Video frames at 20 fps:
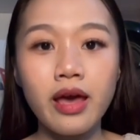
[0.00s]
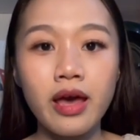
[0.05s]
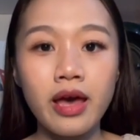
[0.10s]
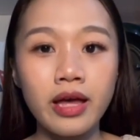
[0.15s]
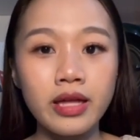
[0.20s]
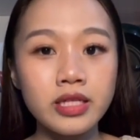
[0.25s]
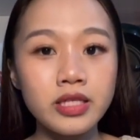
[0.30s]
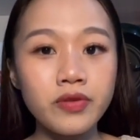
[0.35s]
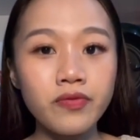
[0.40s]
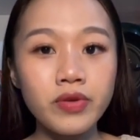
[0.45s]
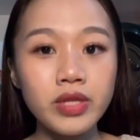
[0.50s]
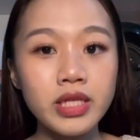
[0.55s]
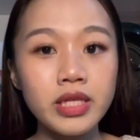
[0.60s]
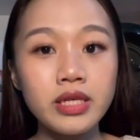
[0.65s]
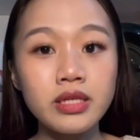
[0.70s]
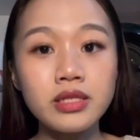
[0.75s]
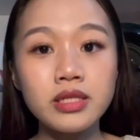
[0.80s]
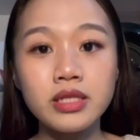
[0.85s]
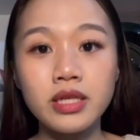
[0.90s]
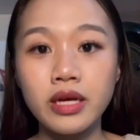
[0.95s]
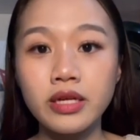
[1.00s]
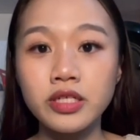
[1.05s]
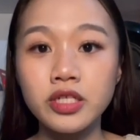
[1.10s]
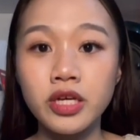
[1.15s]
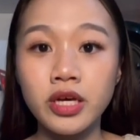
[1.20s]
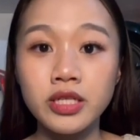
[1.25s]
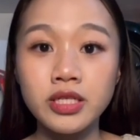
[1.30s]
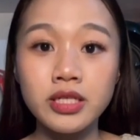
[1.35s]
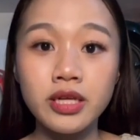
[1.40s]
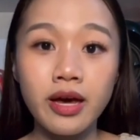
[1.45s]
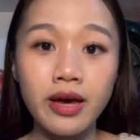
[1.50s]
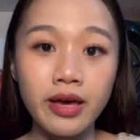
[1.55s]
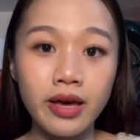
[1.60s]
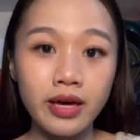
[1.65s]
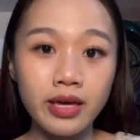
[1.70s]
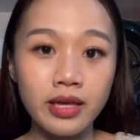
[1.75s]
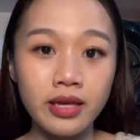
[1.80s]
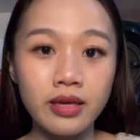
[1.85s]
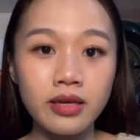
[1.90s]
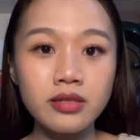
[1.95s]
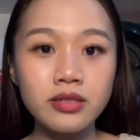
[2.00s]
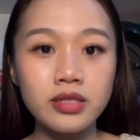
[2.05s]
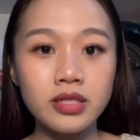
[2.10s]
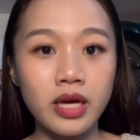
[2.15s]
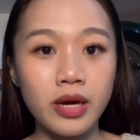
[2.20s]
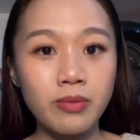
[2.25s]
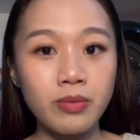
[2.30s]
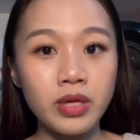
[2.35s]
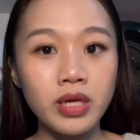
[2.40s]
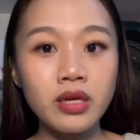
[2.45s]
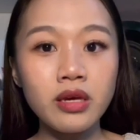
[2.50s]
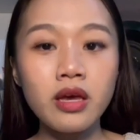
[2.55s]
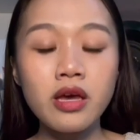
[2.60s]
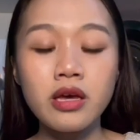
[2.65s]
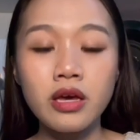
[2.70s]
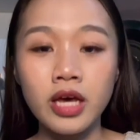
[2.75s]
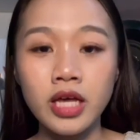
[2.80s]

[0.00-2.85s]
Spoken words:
Activities such as kayaking, tubing,